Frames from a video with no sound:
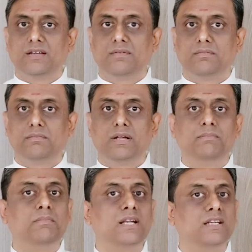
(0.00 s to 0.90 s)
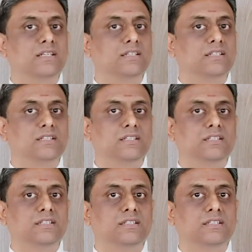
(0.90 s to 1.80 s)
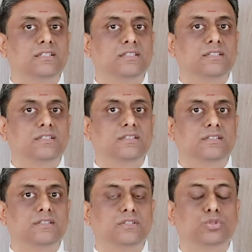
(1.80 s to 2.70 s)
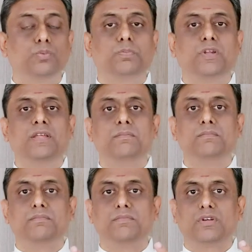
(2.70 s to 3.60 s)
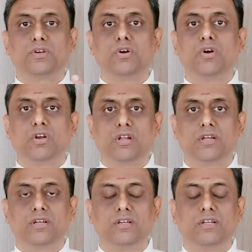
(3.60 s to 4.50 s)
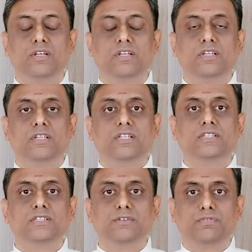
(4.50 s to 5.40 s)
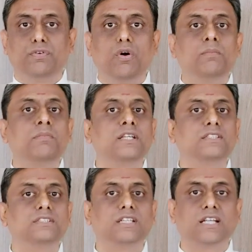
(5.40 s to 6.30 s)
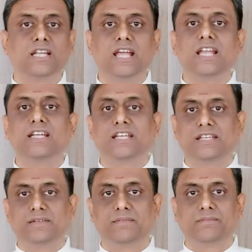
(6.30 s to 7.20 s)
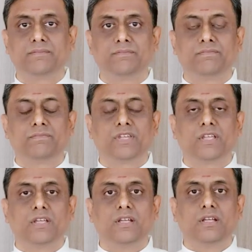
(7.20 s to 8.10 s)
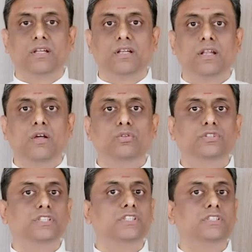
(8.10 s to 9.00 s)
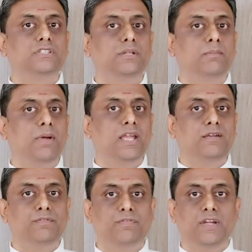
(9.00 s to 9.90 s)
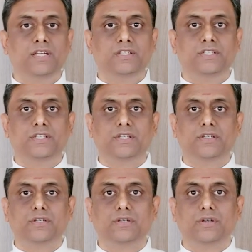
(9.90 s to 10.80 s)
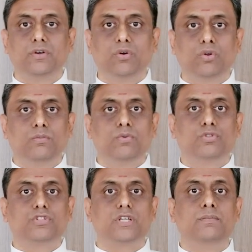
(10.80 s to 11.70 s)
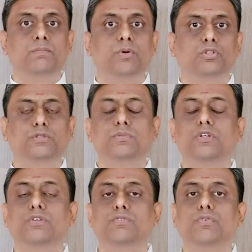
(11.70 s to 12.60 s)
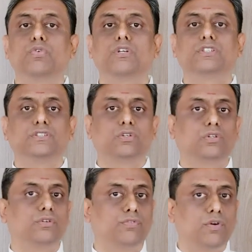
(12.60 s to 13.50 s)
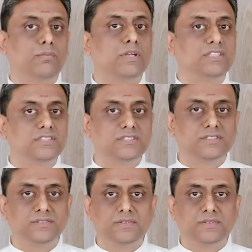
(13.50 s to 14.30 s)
Brahman, the supreme God, is a formless reality. Now, since the mind finds it almost impossible to focus on the formless,